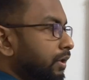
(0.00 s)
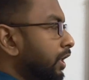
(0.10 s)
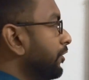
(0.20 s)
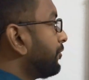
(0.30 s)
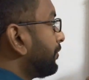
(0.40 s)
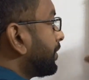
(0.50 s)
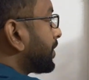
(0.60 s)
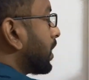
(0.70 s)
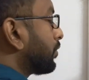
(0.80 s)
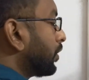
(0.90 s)
If the
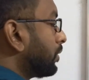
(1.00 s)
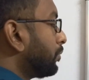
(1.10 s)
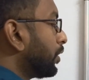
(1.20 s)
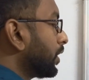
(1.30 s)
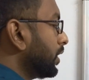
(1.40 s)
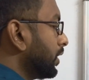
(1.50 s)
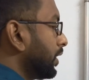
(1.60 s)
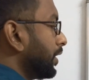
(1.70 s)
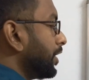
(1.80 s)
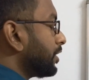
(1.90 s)
circular body
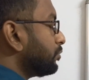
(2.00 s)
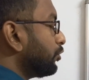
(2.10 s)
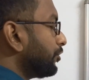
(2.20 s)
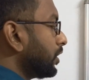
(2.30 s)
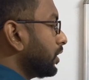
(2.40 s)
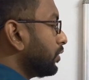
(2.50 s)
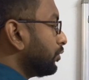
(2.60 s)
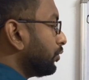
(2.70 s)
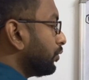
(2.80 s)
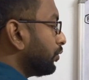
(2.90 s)
is moving
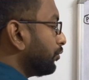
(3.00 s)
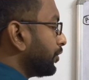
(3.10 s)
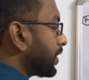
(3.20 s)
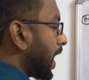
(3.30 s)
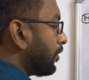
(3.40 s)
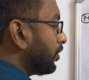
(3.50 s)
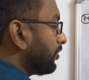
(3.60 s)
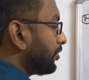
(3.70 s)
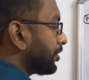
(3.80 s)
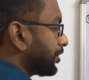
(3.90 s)
with
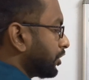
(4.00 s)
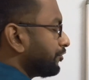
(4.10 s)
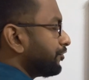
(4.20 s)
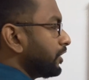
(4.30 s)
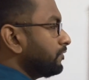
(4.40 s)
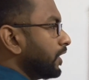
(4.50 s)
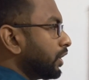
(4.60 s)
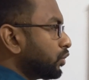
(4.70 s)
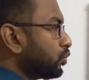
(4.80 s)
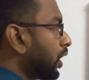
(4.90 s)
angular velocity of V by
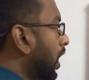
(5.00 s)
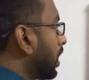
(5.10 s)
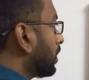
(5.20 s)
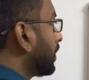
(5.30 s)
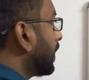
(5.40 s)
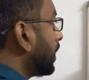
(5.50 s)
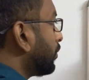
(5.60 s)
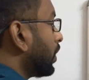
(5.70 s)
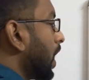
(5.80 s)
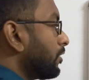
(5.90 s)
2R, then it
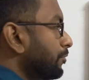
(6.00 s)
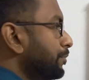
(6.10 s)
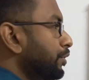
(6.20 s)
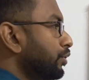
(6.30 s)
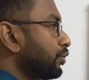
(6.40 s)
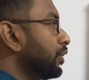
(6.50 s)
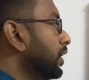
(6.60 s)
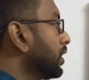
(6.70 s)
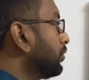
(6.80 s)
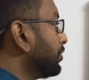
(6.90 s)
will have a pure
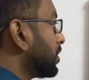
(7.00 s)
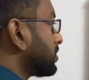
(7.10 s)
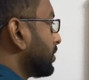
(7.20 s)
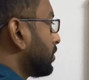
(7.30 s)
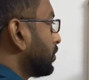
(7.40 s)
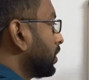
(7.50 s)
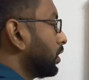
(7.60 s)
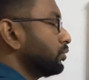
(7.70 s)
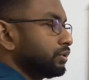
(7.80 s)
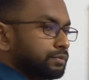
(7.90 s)
rolling with respect to the ground.